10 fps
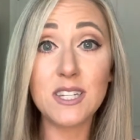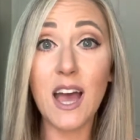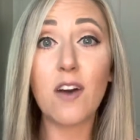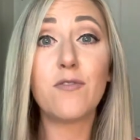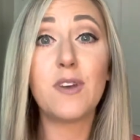to
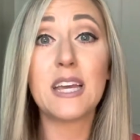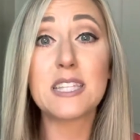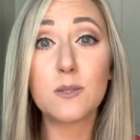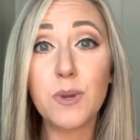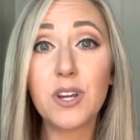have
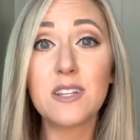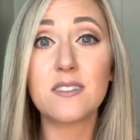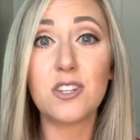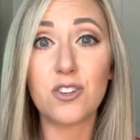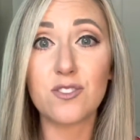experienced
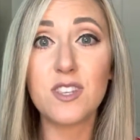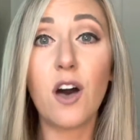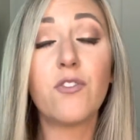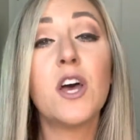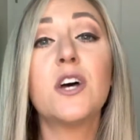it
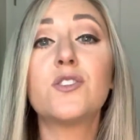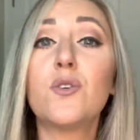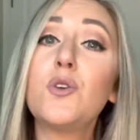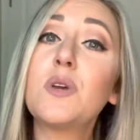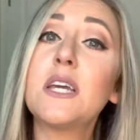yourself so
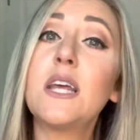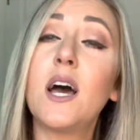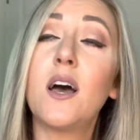you can